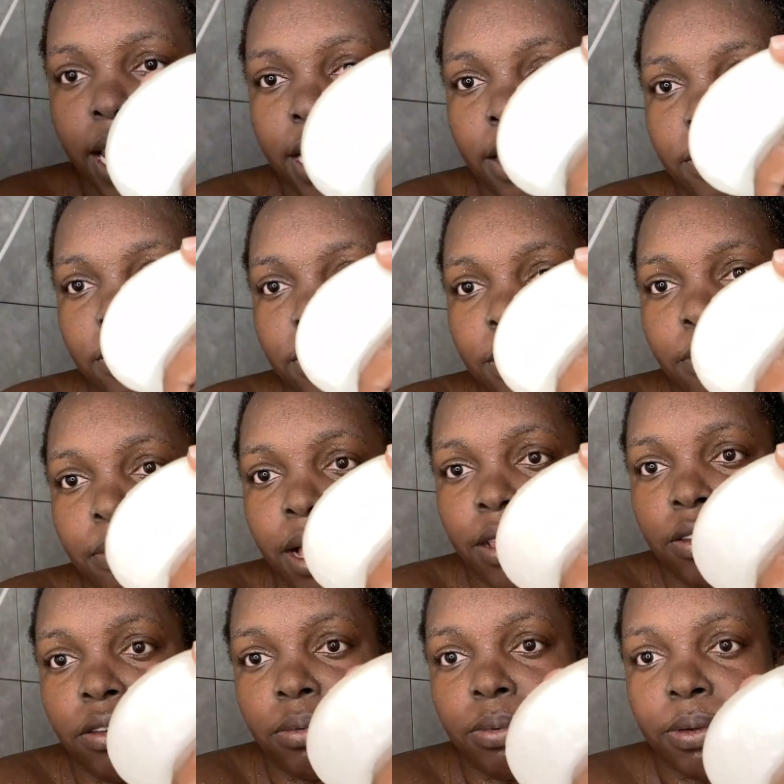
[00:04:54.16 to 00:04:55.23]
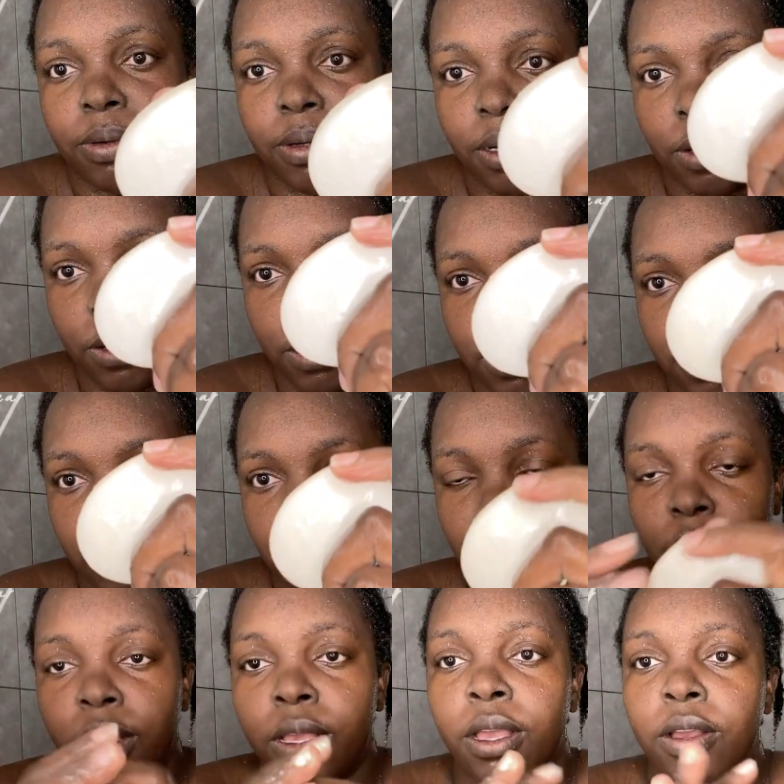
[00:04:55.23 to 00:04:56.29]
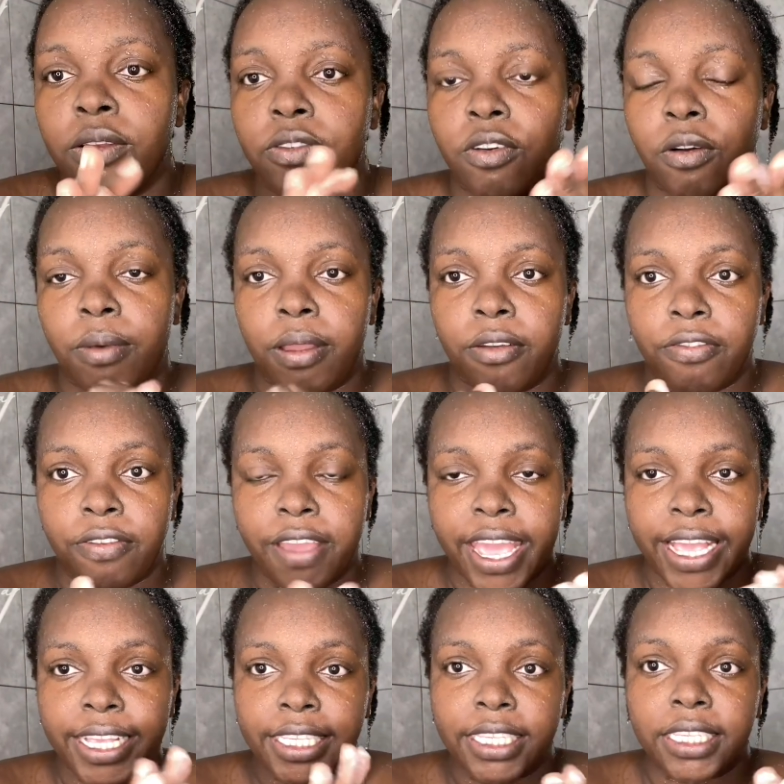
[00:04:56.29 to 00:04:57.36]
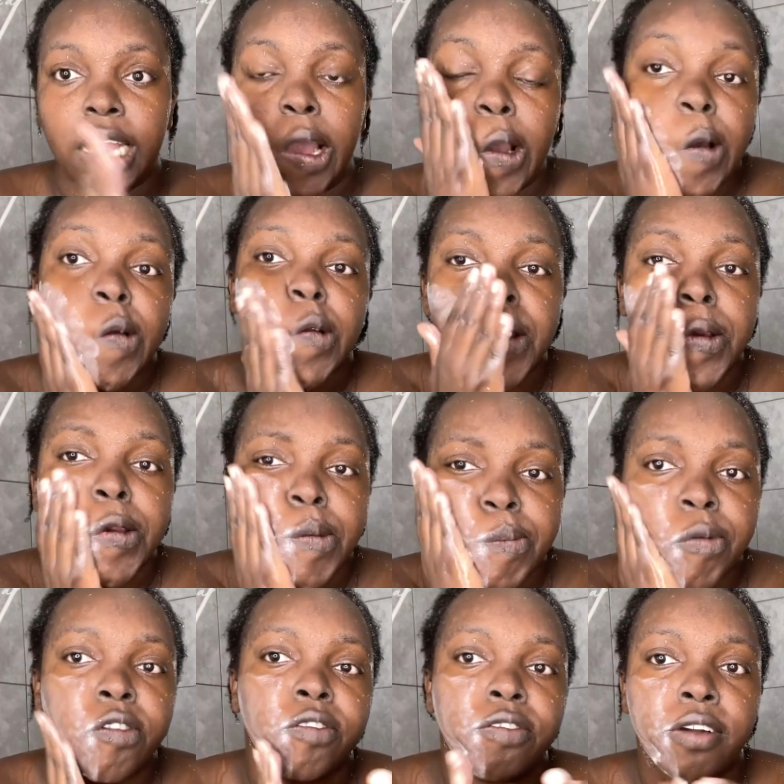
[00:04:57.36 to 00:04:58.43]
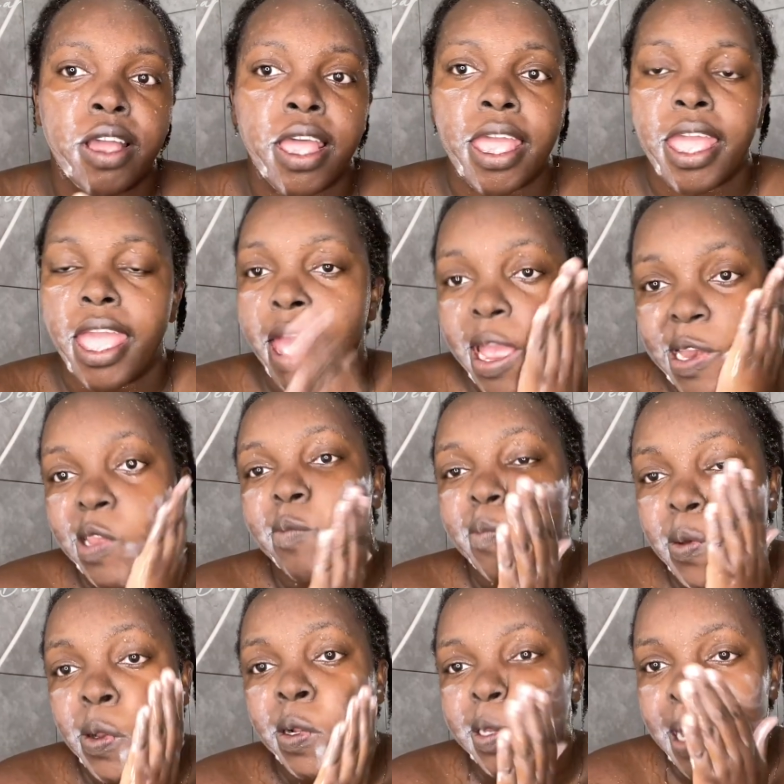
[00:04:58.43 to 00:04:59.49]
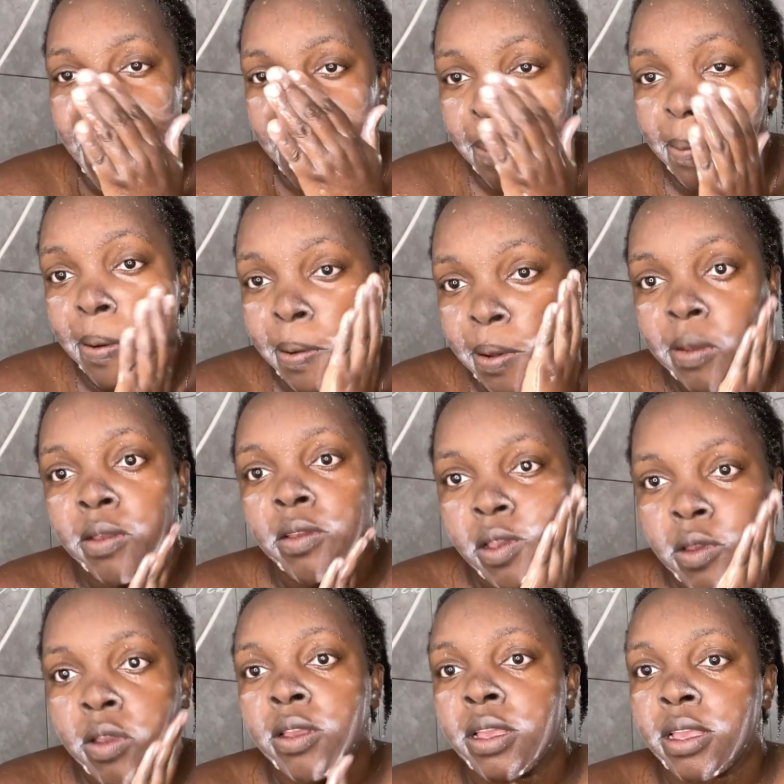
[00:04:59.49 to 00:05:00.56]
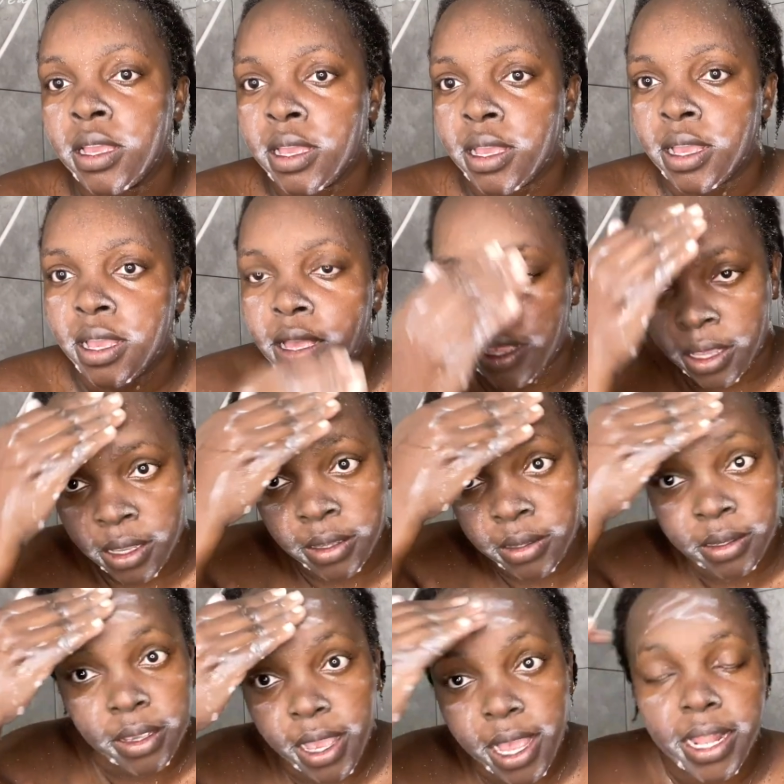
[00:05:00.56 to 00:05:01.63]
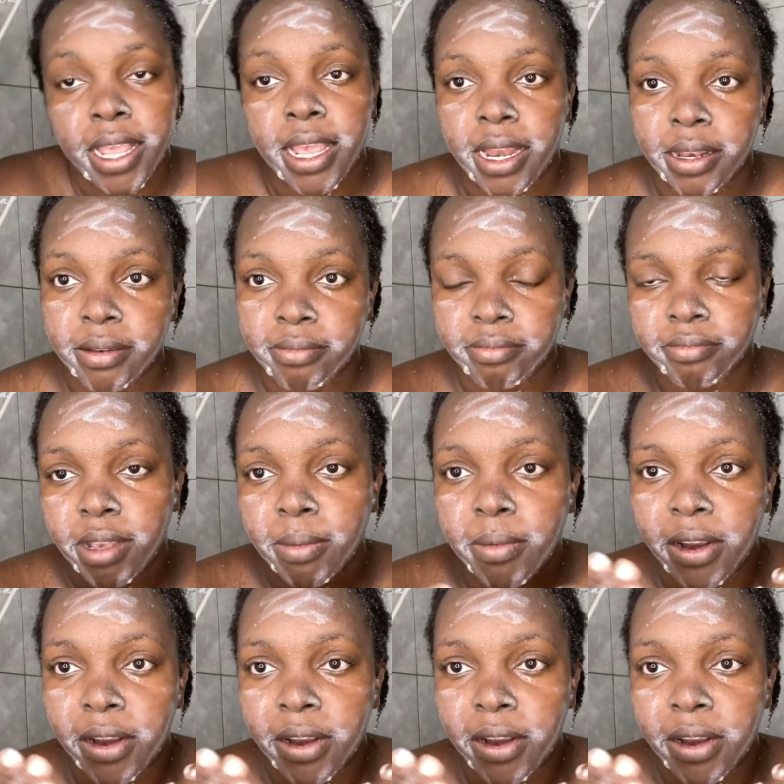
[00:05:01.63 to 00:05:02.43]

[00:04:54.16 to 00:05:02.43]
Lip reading: like using bar soap also for my face to remove any buildup okay? And then I'm